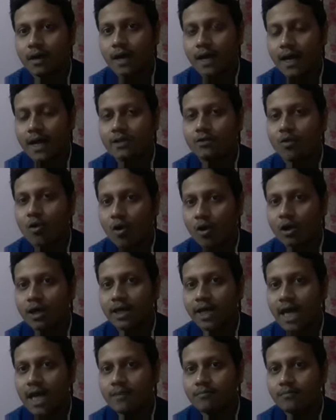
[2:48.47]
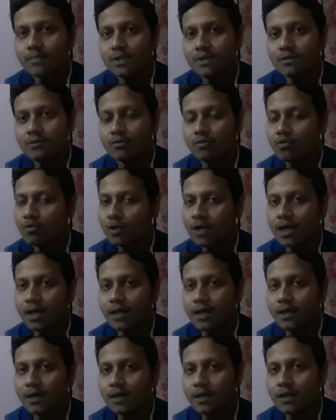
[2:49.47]
at all times.
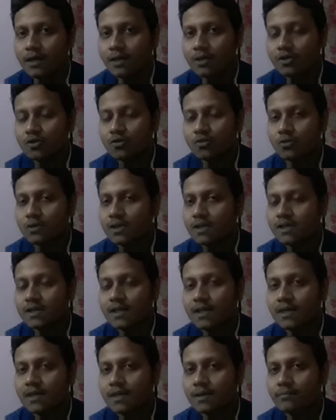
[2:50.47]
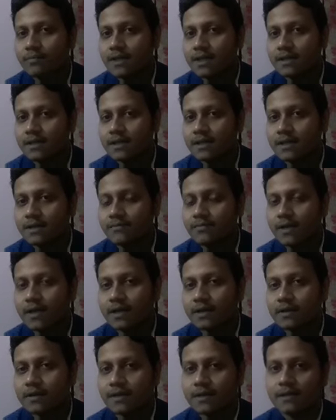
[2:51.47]
Okay, so these are the basic
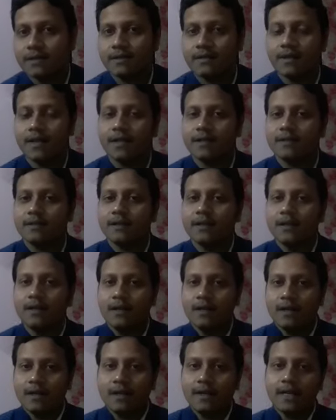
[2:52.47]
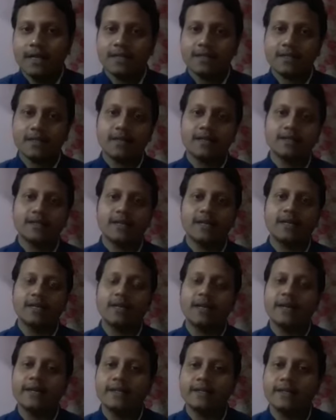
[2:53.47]
differences, that natural
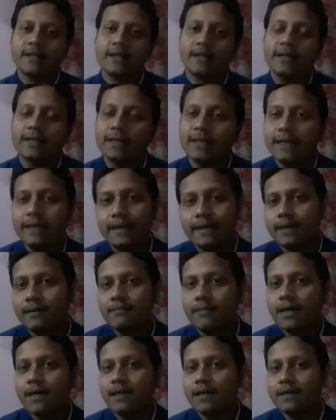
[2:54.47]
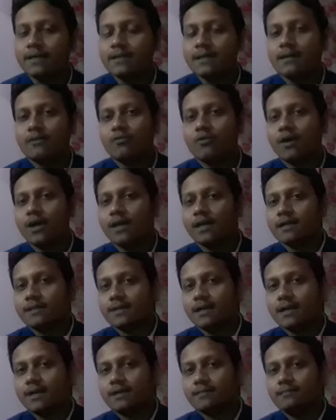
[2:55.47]
satellites are created by nature whereas
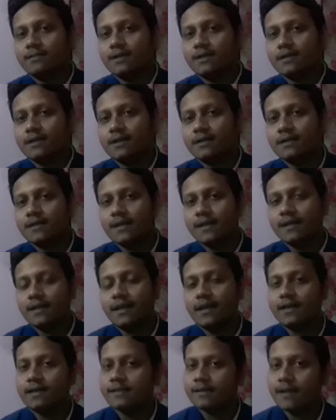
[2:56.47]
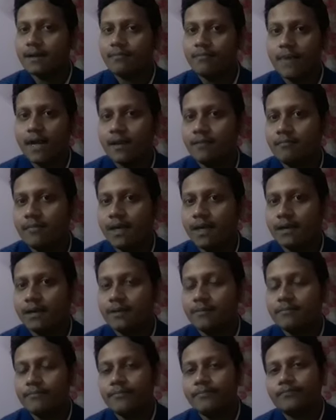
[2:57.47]
artificial satellites are man-made.
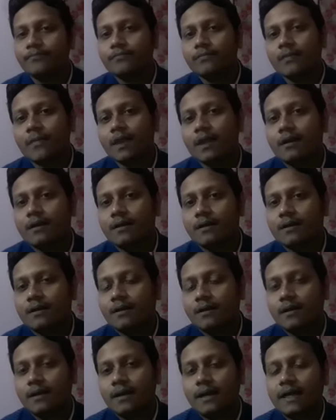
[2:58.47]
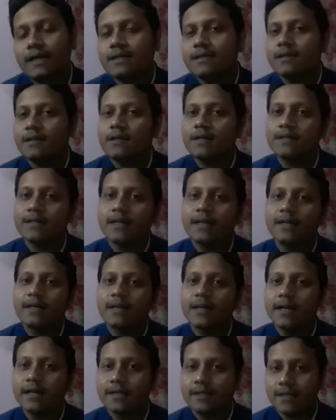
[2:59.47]
Natural
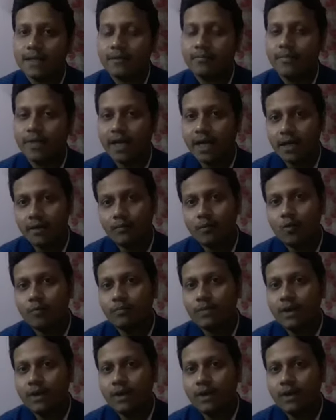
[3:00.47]
satellites are made up of